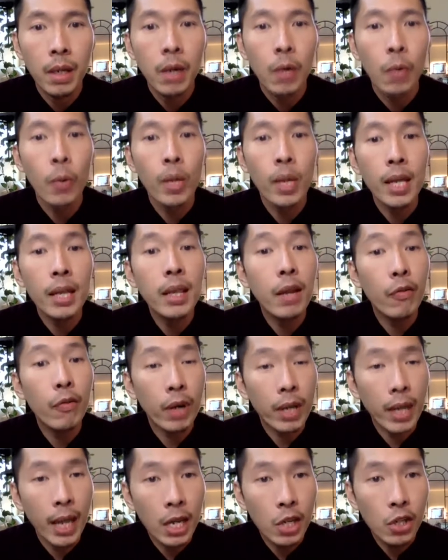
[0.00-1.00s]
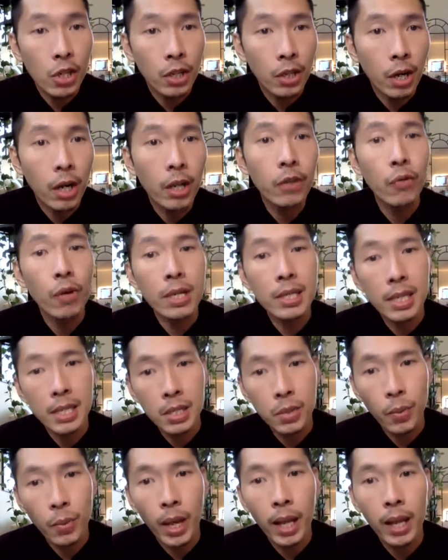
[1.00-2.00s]
Within different Asian countries
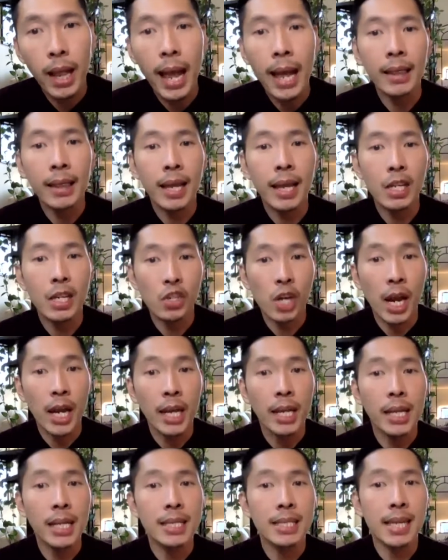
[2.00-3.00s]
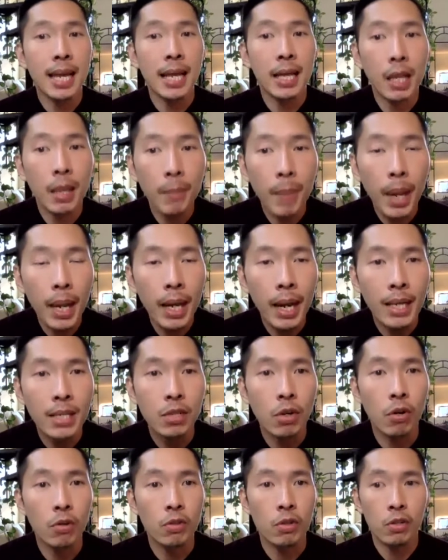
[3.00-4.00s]
as well, anti-Chinese sentiment has
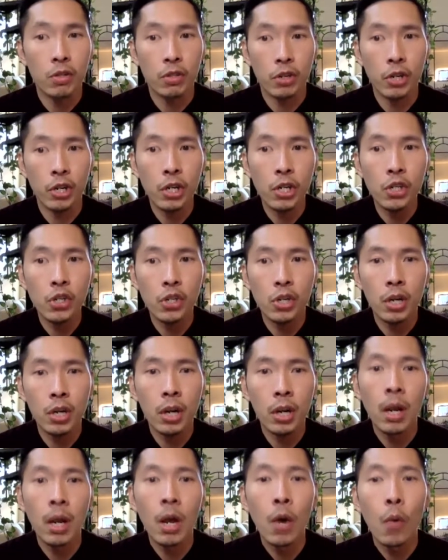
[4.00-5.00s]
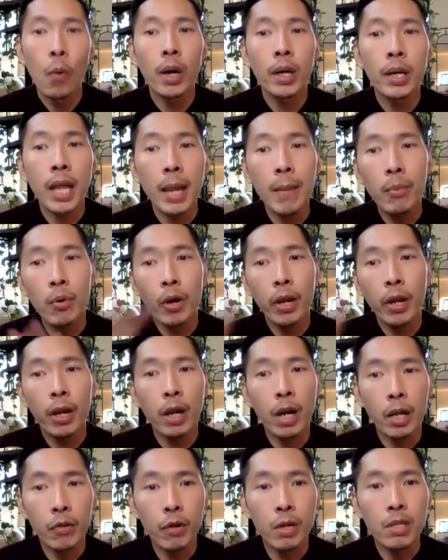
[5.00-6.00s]
also surged, where neighboring
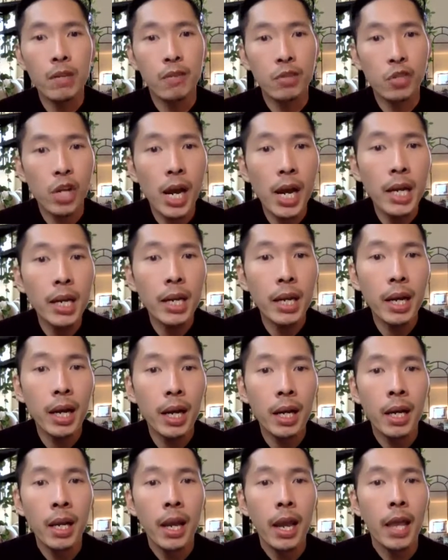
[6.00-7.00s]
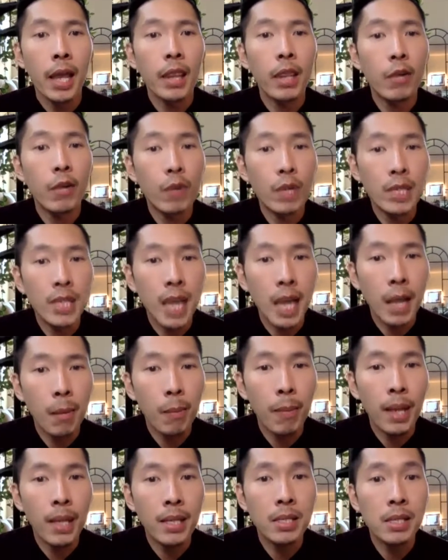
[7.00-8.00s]
countries of China and the
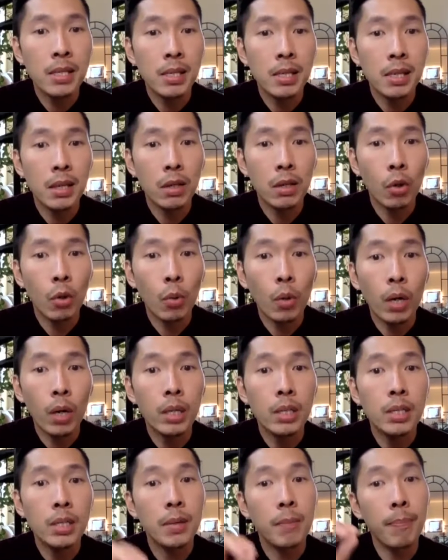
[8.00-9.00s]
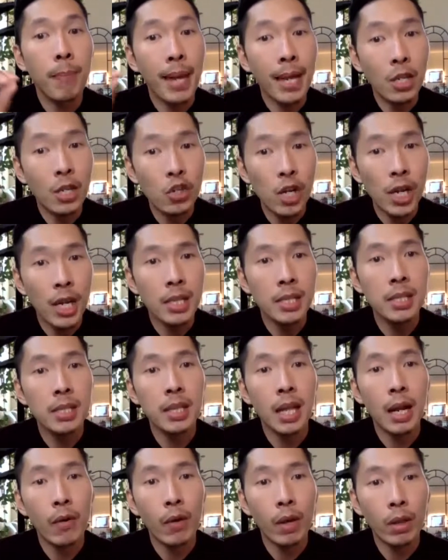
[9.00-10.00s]
resentments towards Beijing's
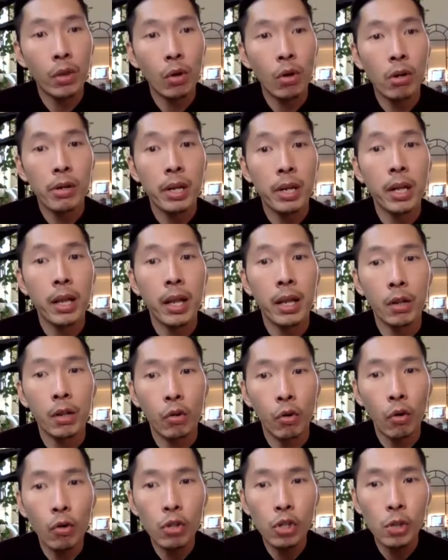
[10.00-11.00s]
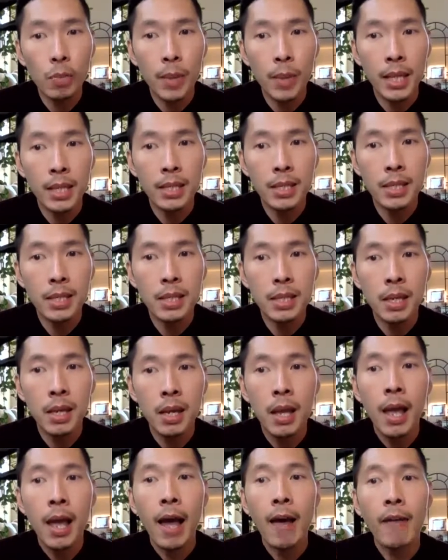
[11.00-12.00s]
territorial encroachments
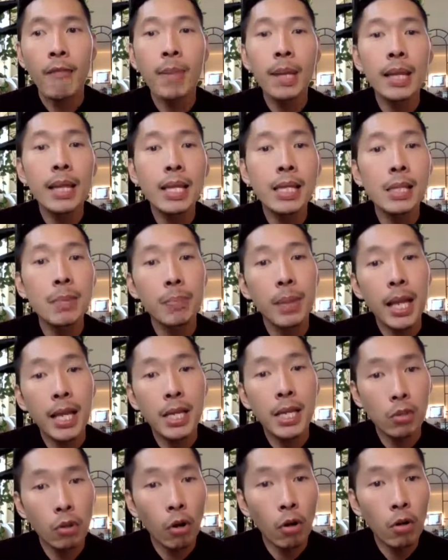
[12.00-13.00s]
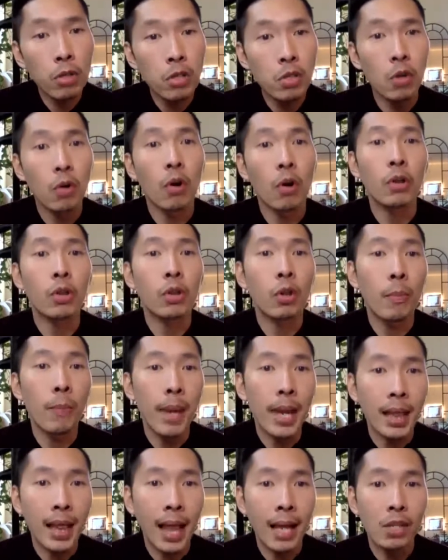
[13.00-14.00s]
have been displaced also onto
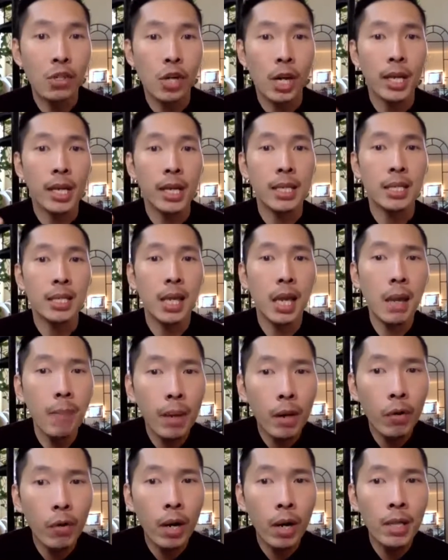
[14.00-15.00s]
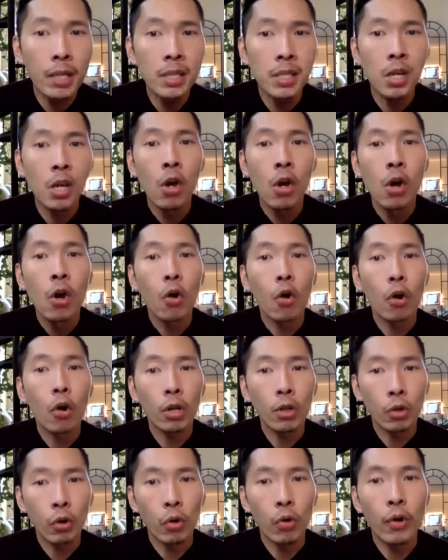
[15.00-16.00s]
mainland Chinese immigrants
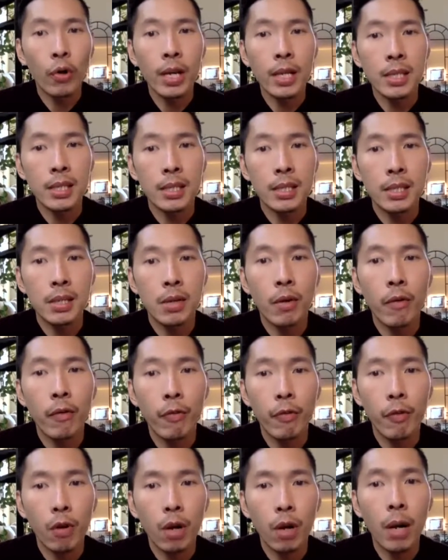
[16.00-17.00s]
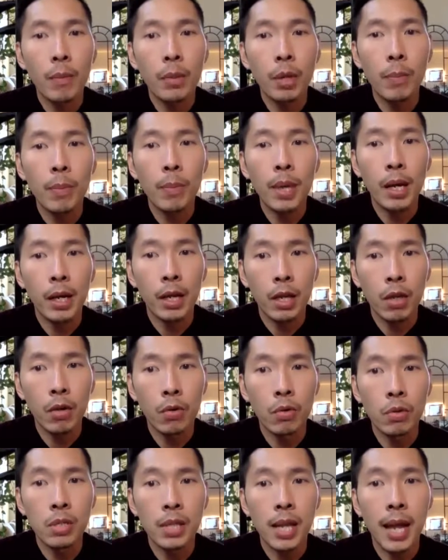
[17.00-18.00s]
or tourists who have come to be
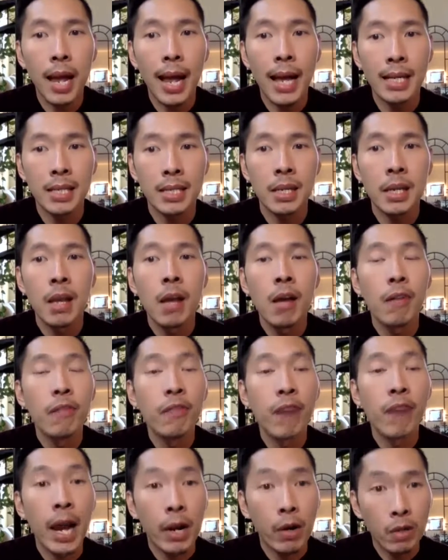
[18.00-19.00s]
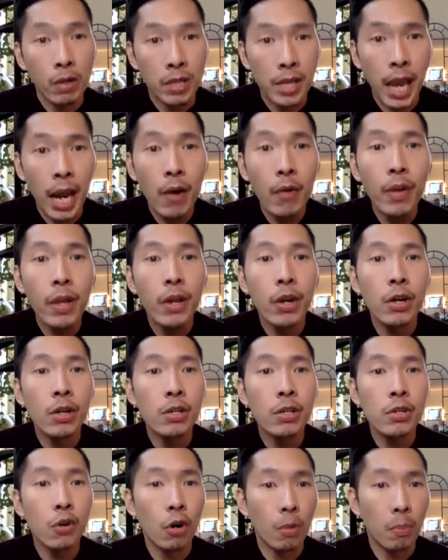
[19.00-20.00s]
accused as virus
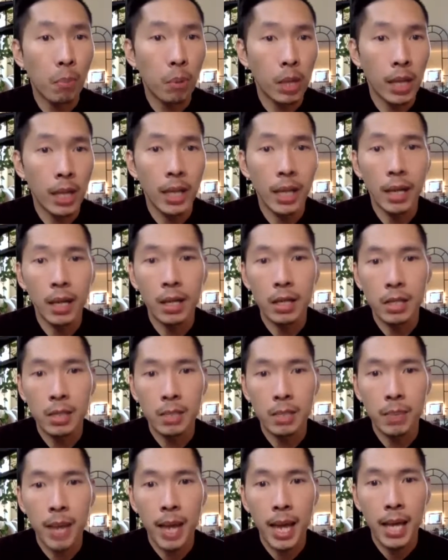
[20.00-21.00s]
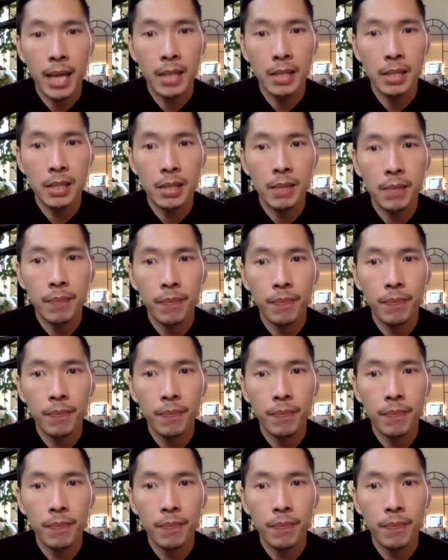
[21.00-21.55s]
carriers or political spies.